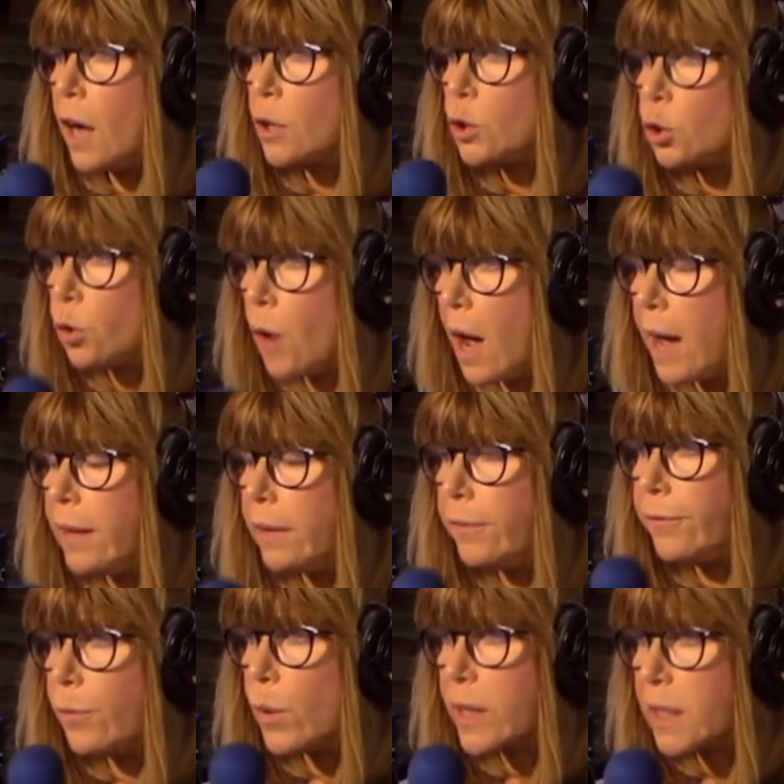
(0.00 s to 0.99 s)
a trial
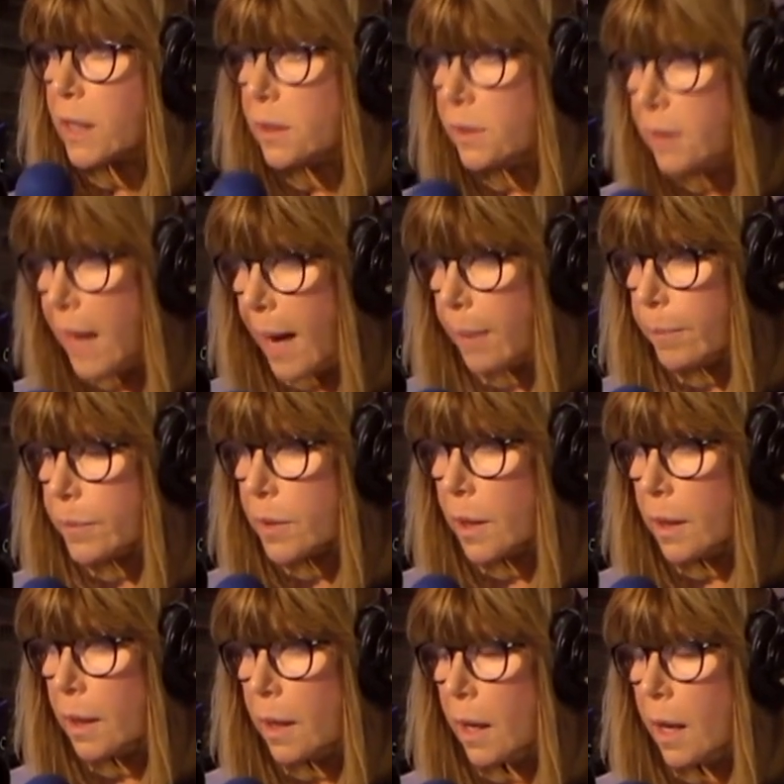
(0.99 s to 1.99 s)
for contempt.
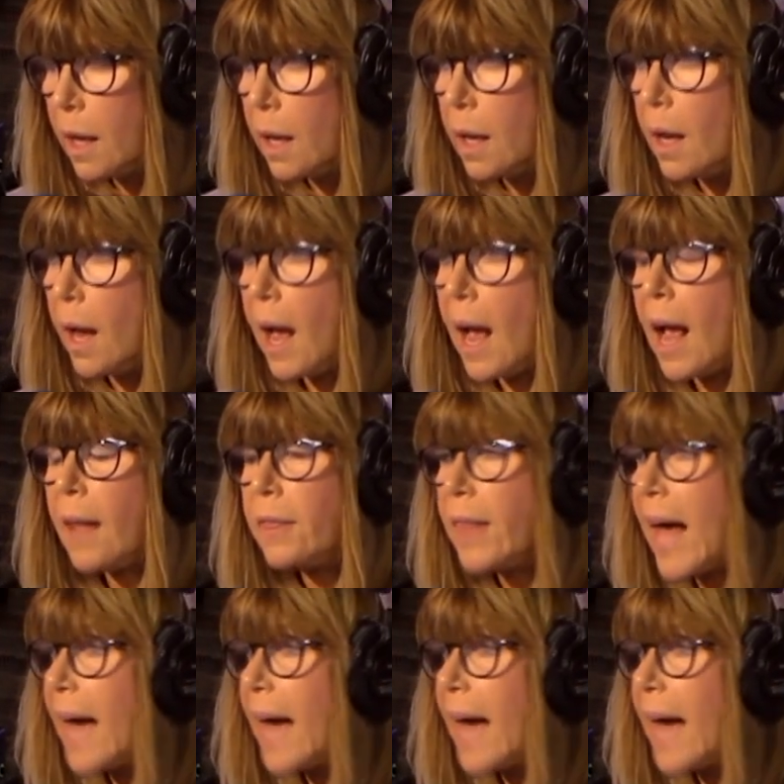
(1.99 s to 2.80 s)
And